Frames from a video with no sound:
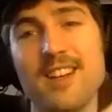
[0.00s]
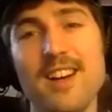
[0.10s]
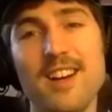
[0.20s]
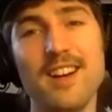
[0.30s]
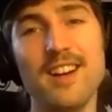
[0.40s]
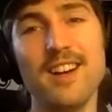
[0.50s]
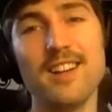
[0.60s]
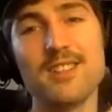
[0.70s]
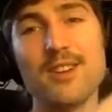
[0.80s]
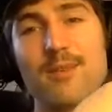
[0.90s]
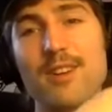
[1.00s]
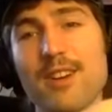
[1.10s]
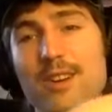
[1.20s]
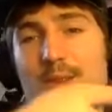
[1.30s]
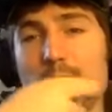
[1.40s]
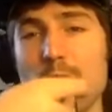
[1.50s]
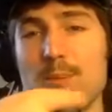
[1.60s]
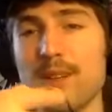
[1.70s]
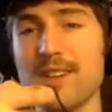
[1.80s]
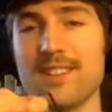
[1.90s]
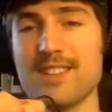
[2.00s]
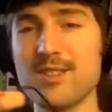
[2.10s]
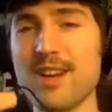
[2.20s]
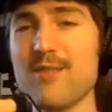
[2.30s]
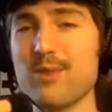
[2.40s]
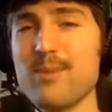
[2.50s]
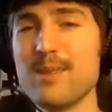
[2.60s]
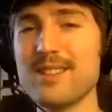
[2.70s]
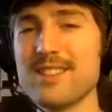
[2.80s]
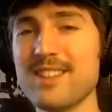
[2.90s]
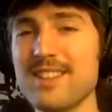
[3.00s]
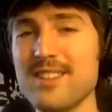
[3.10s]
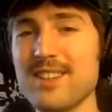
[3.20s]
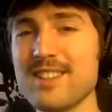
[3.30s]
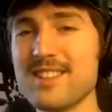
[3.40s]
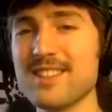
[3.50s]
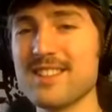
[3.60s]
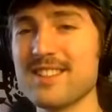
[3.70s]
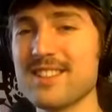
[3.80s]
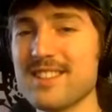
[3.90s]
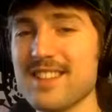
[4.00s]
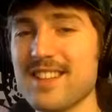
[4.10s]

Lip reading: So I'm gonna go with Whippet. Do you have Whippets in the US? Is that a